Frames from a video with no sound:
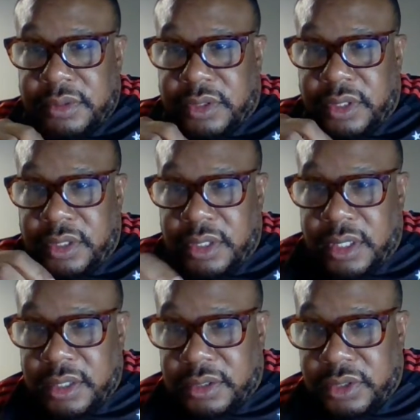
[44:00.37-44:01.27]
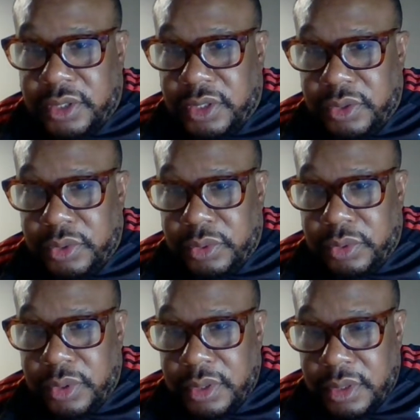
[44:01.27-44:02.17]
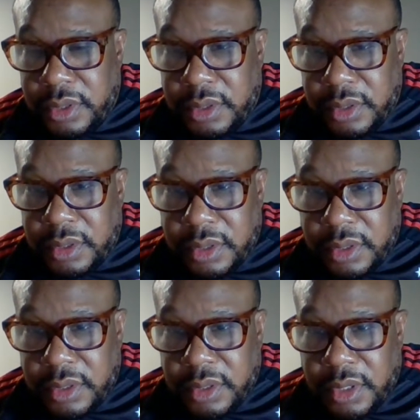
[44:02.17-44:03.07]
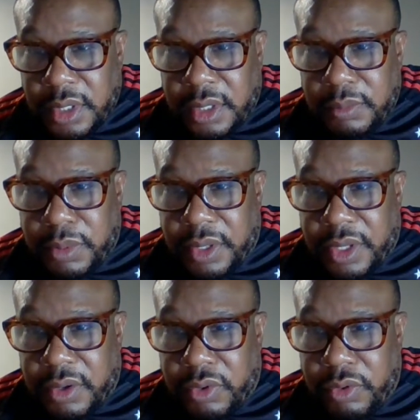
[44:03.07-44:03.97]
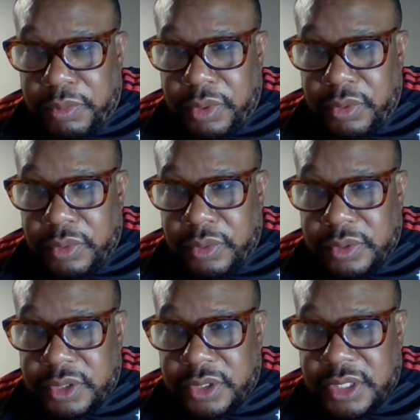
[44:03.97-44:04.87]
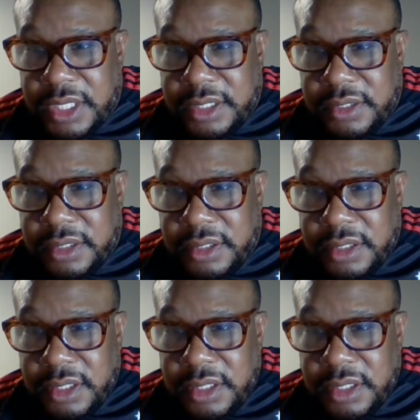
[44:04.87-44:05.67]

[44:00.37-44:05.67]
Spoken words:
Good luck to you, brother. I hope you succeed